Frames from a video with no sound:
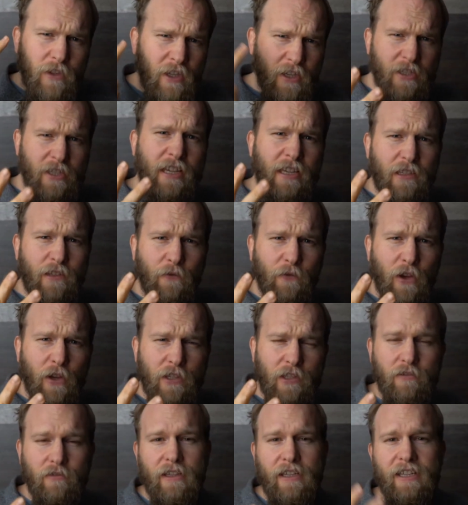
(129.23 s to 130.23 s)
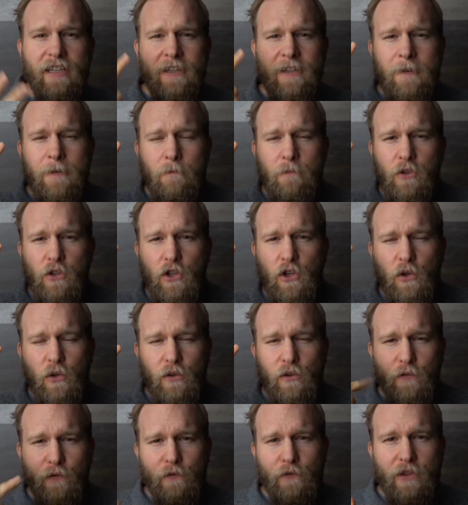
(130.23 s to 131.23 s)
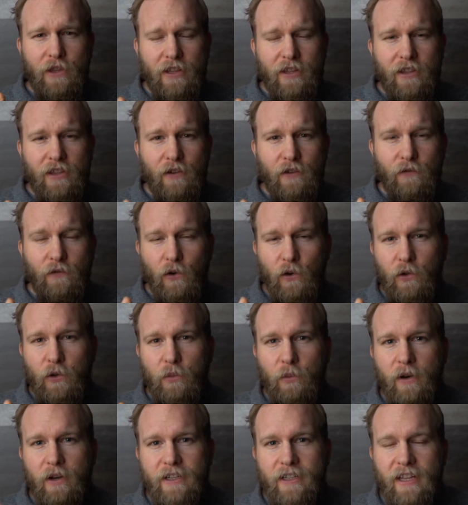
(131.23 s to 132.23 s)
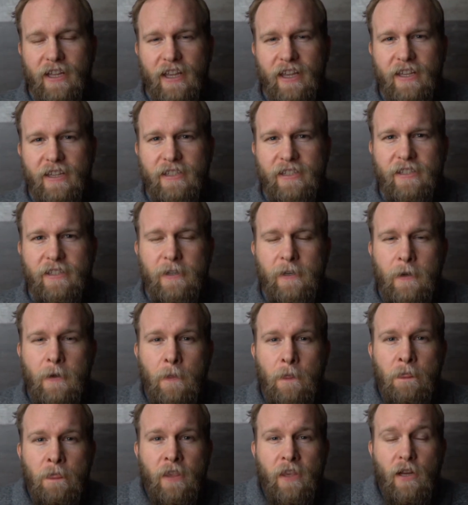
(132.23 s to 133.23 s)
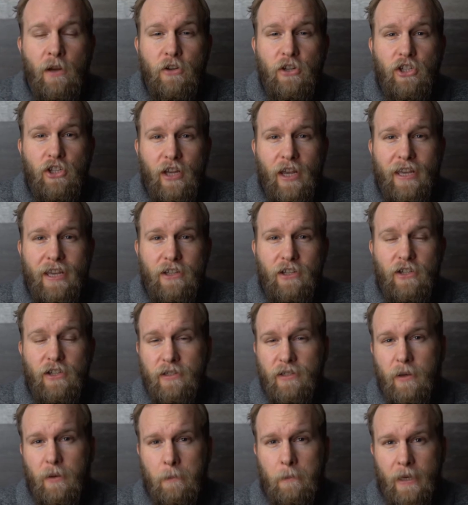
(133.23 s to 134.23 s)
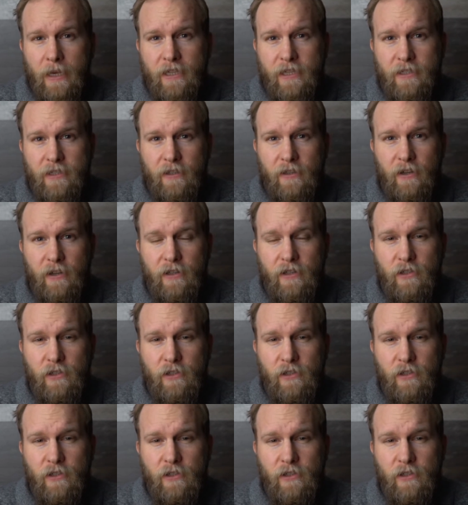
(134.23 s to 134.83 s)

So that's the first 3. Cool. The fourth one is, it changes our baseline.